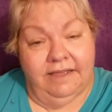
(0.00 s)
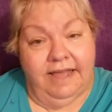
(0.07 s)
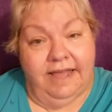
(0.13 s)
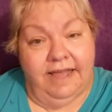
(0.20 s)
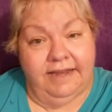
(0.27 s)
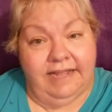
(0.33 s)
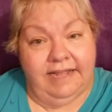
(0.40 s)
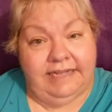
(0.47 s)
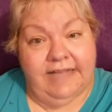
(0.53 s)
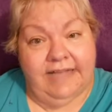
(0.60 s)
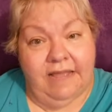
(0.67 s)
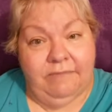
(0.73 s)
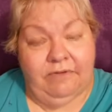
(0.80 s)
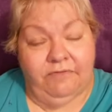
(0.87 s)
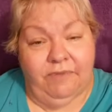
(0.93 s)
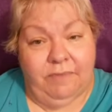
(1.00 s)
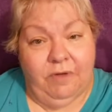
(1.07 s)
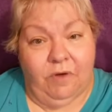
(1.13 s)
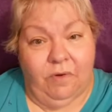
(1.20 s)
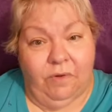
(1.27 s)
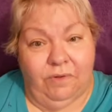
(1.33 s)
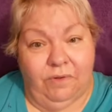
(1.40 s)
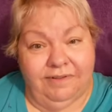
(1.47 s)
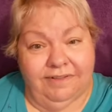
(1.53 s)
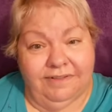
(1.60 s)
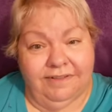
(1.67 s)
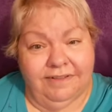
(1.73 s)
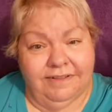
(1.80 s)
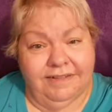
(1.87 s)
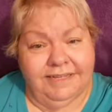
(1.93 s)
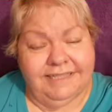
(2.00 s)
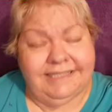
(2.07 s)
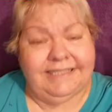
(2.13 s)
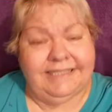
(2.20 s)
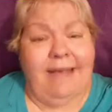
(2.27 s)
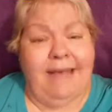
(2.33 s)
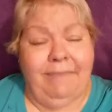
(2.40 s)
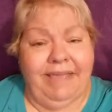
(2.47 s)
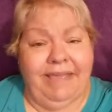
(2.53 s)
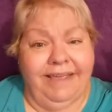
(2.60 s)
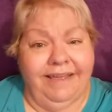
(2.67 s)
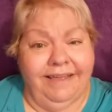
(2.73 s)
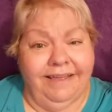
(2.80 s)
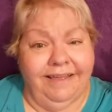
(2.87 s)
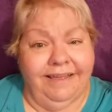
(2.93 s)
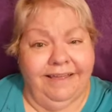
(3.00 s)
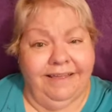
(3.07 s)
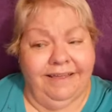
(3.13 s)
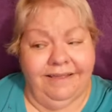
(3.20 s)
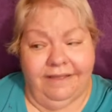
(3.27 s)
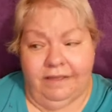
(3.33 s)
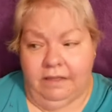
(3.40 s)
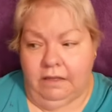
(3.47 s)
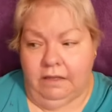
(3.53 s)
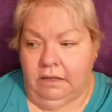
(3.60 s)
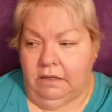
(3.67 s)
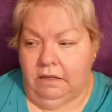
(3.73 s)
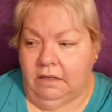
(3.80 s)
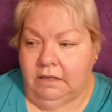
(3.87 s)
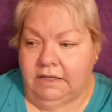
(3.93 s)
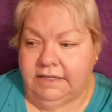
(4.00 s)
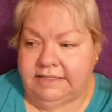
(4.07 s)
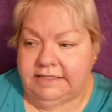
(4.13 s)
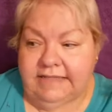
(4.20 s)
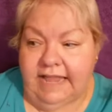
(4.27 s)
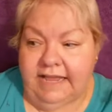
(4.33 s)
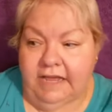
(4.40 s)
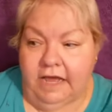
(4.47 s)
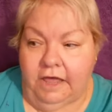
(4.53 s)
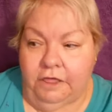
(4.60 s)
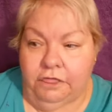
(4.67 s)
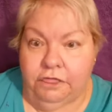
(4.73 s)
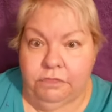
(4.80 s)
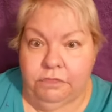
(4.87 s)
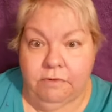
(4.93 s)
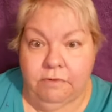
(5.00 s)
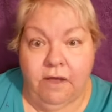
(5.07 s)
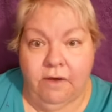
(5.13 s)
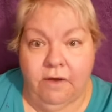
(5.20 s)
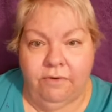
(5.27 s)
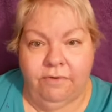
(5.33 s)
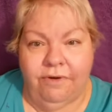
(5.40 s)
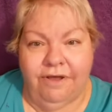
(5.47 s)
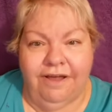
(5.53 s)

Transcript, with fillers: at nighttime if I'm cold. It's that big. It's like a throw